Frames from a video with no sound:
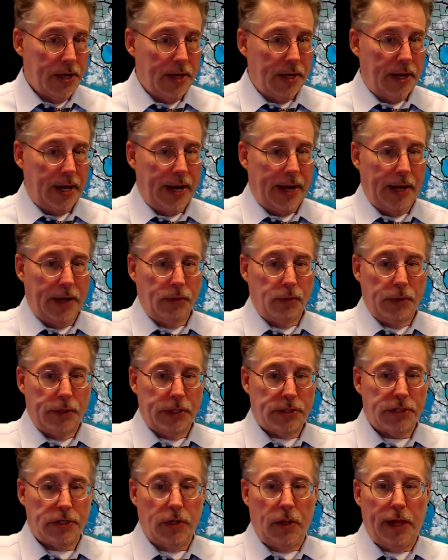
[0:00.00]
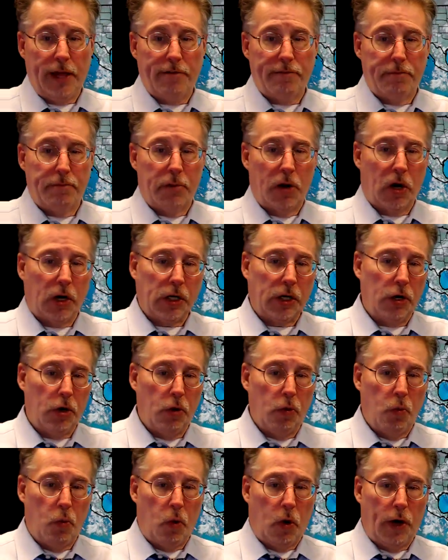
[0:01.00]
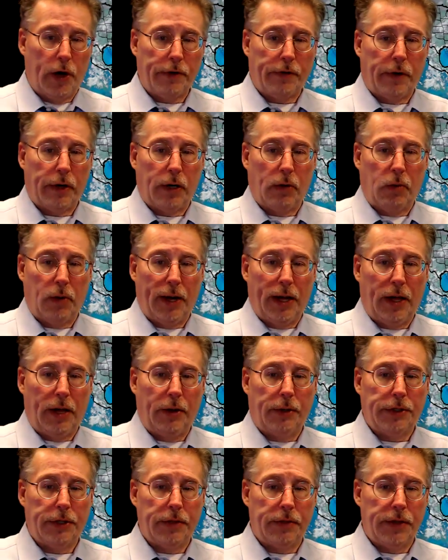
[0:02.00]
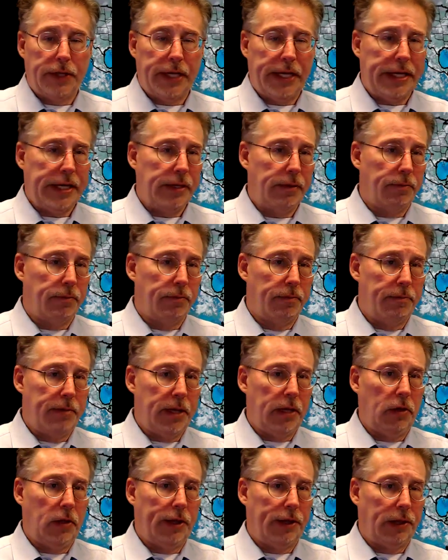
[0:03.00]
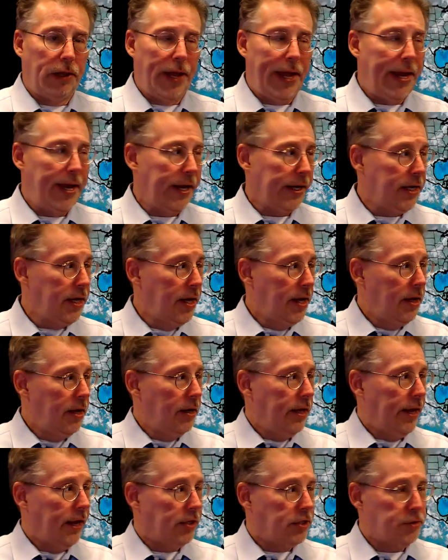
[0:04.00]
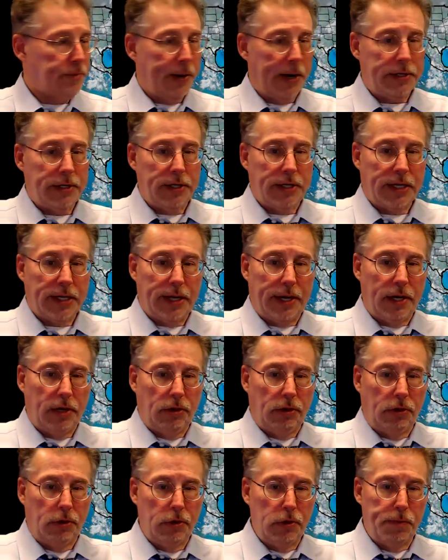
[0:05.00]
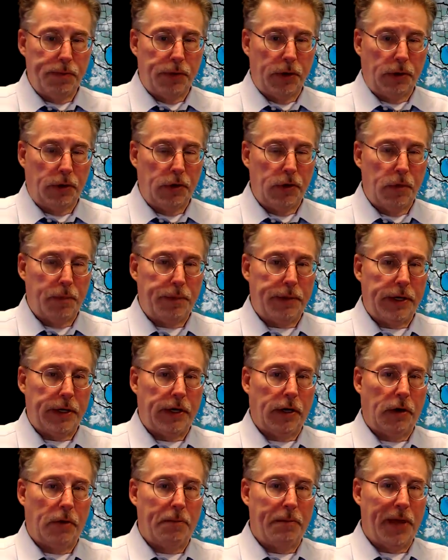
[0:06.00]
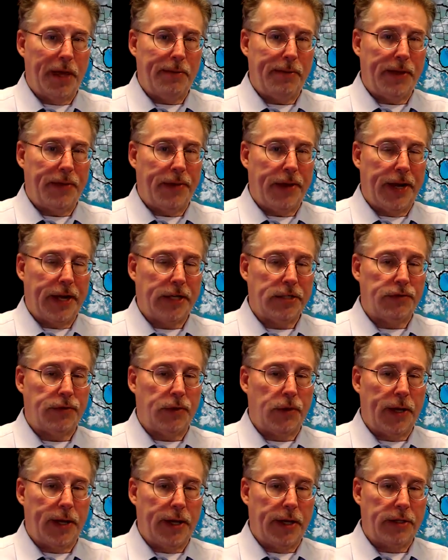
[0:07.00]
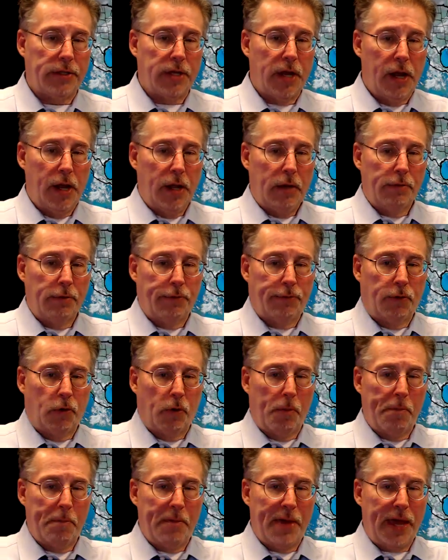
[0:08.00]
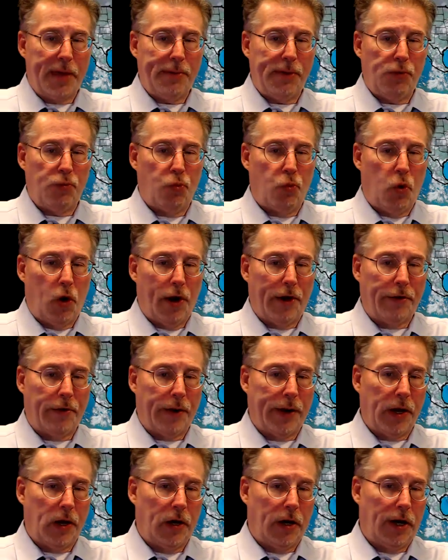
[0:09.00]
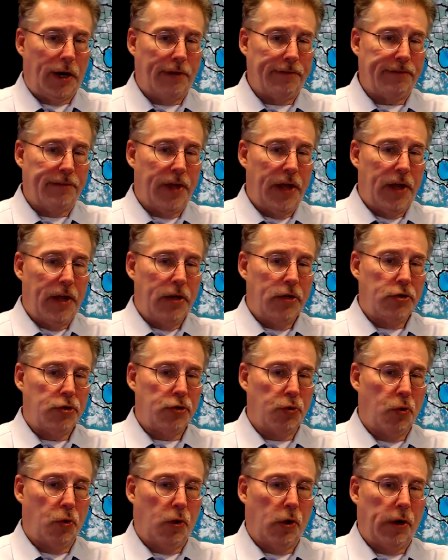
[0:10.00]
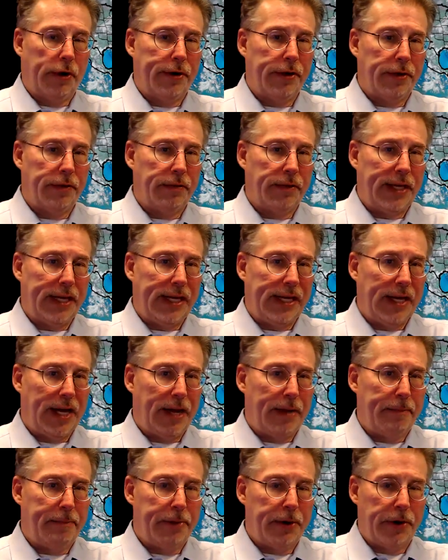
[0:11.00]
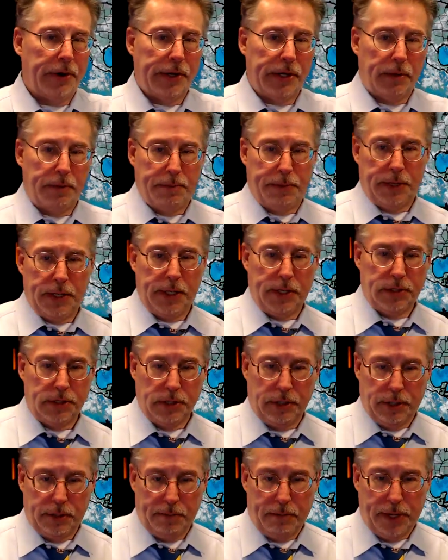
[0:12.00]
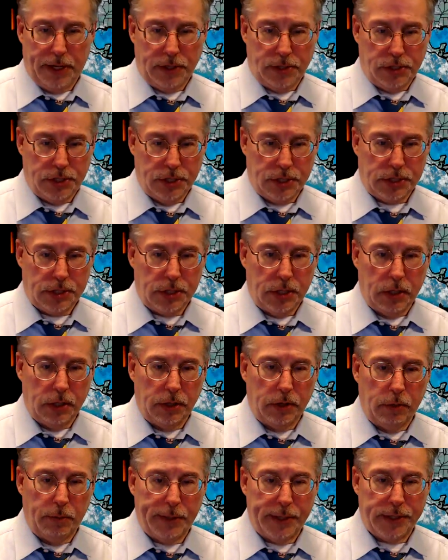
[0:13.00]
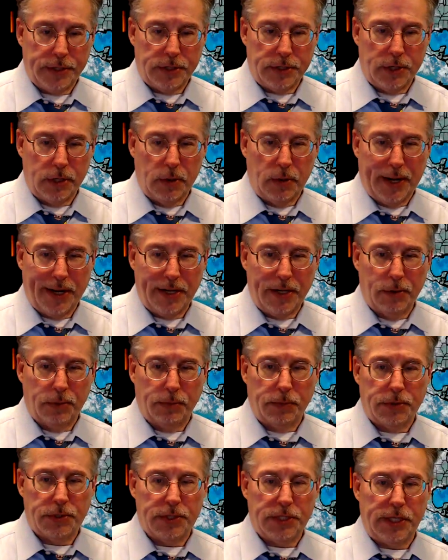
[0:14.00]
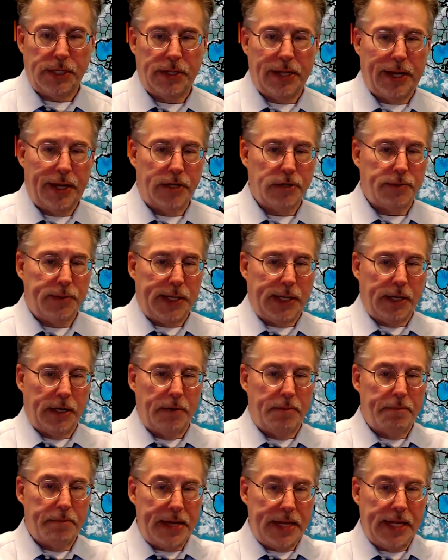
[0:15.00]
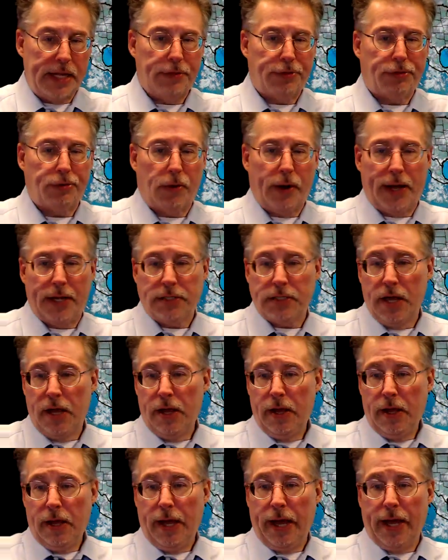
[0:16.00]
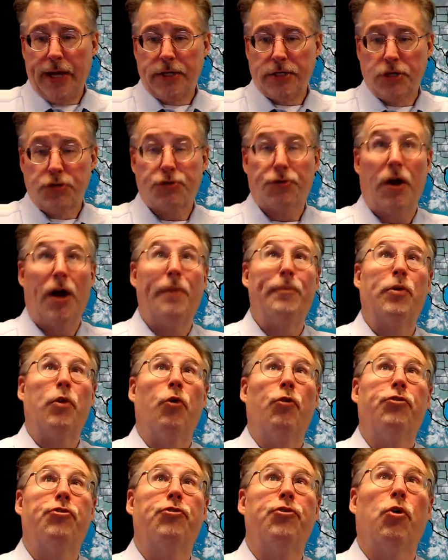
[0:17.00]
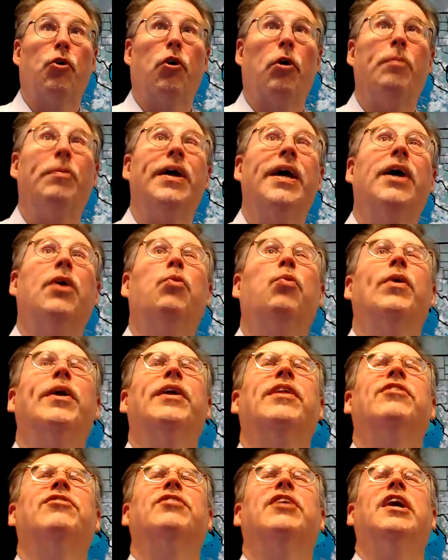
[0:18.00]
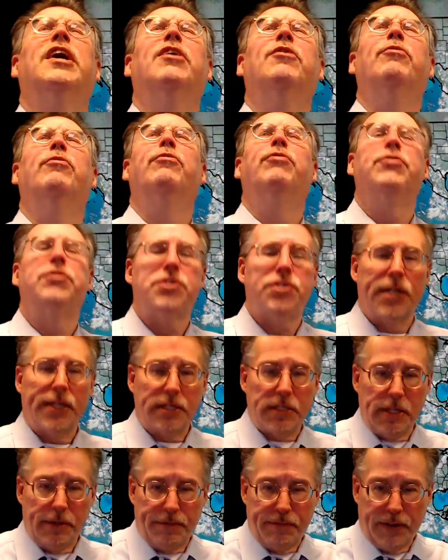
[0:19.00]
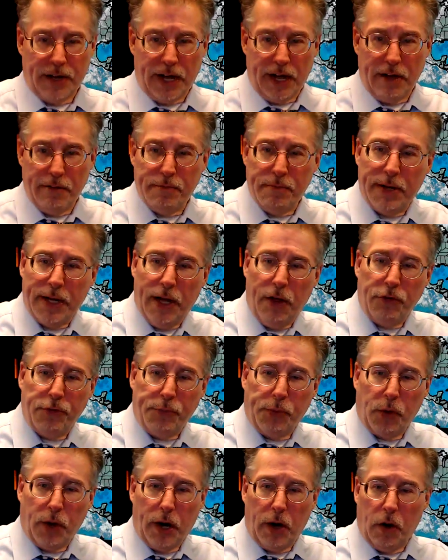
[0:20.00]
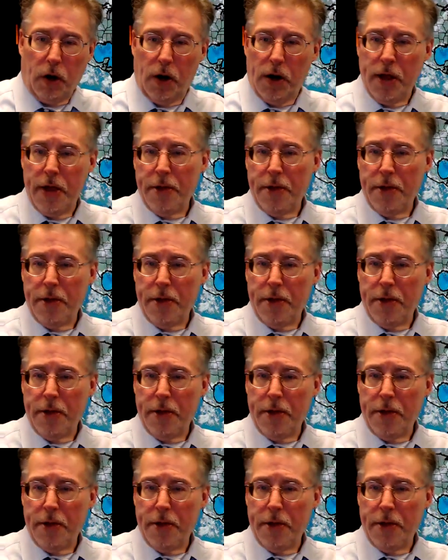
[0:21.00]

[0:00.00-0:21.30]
And we still have Margo wandering around the middle Atlantic, expected to kind of loop the loop here maybe in the next few days before maybe wandering off toward the Iberian Peninsula by just a little bit. So I don't see that as being an immediate threat. And it's a tropical storm now, winds of 65 miles per hour.